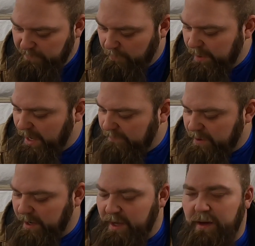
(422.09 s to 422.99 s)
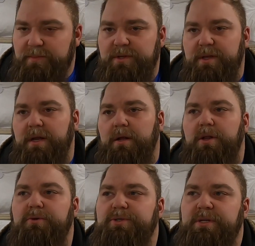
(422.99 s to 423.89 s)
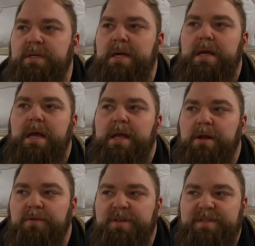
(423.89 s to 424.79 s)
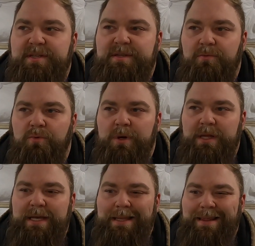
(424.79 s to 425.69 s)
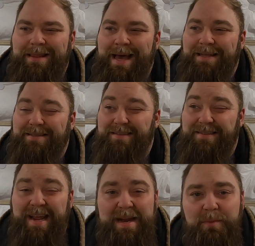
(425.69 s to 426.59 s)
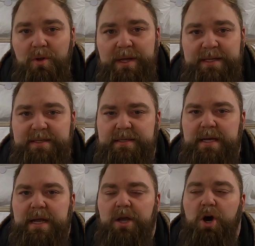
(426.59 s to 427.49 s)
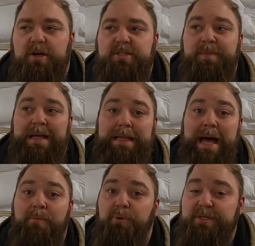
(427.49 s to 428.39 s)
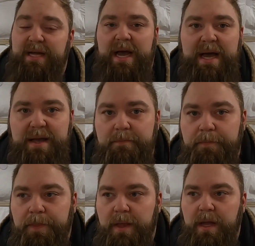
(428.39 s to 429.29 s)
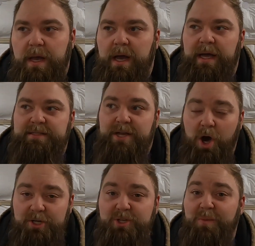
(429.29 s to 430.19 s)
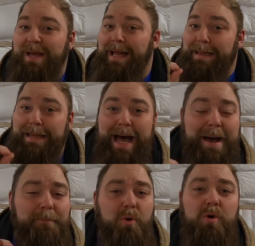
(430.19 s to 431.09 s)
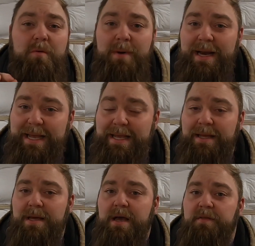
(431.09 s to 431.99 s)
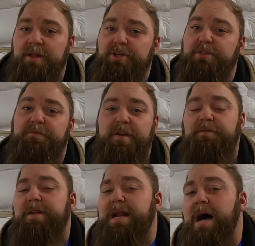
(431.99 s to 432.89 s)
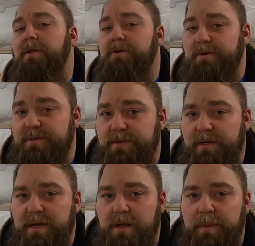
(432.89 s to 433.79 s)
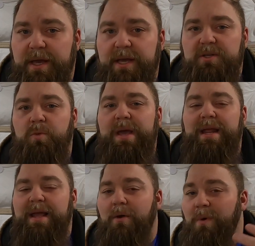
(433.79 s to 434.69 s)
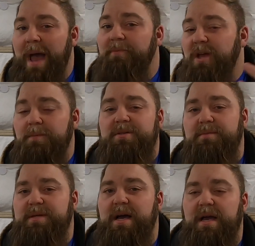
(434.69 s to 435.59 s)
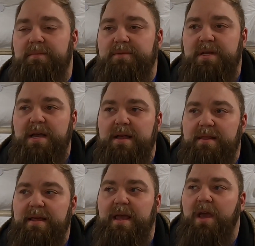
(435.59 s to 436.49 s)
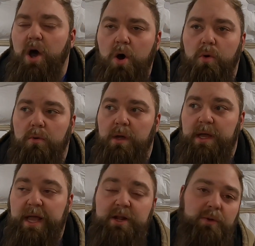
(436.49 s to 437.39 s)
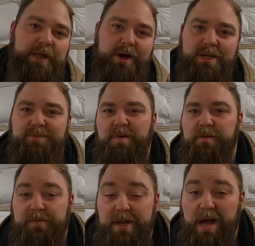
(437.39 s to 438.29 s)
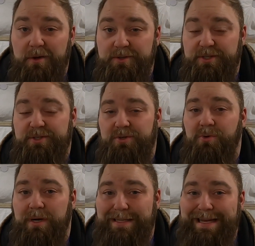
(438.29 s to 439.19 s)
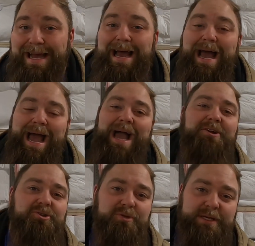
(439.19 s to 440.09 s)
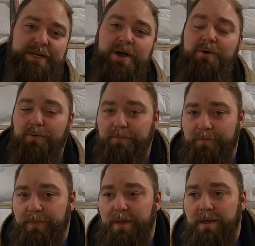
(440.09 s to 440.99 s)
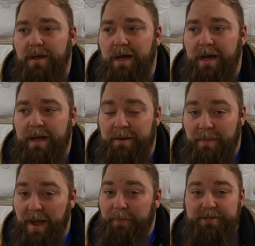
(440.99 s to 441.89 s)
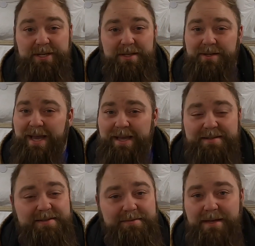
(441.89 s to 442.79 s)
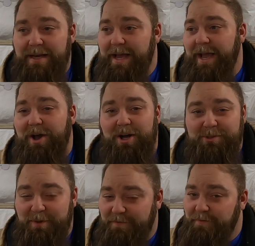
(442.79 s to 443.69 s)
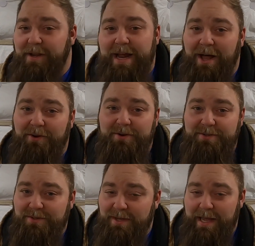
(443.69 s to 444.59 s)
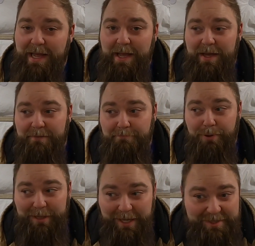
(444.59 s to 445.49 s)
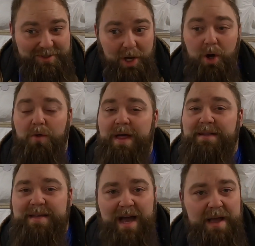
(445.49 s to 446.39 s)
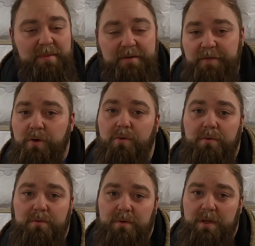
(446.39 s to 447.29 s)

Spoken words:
for me, I've kind of come to the conclusion, this isn't really that sustainable. It's costing me a lot more time. It's costing me a lot more money than just $50, because we can get wrapped up sometimes thinking, oh, it only cost me $50 to store it. Actually, no. In my particular case, it cost me $50 plus all that time and fuel,